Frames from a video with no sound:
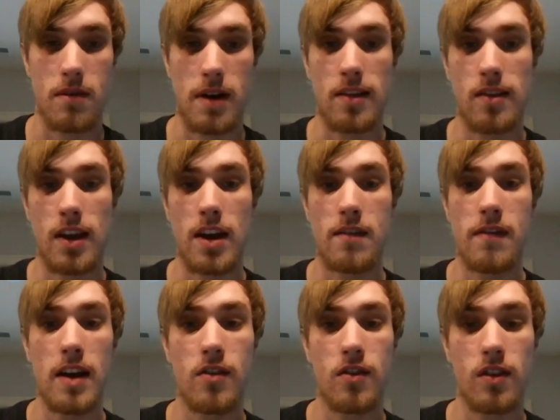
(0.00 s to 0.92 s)
threats. And
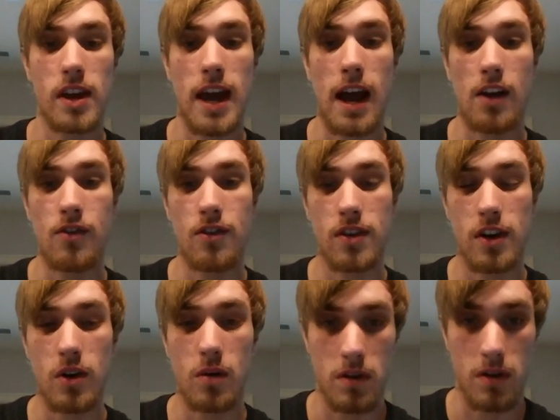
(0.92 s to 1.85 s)
eventually, I'll just
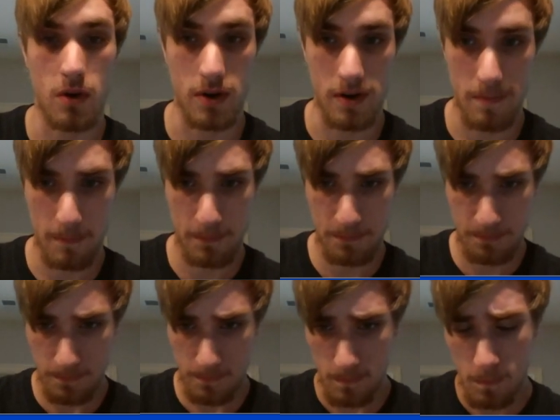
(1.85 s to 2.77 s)
get overloaded.
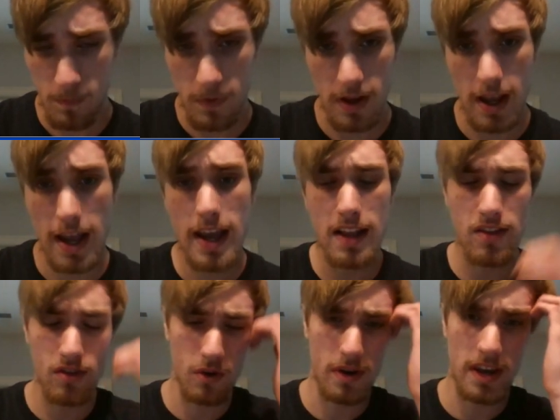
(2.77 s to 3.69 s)
And
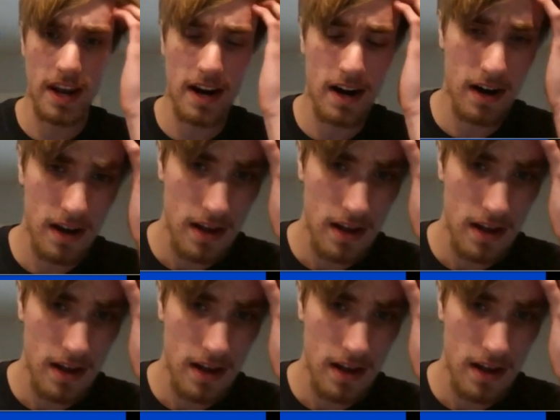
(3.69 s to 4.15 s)
so here,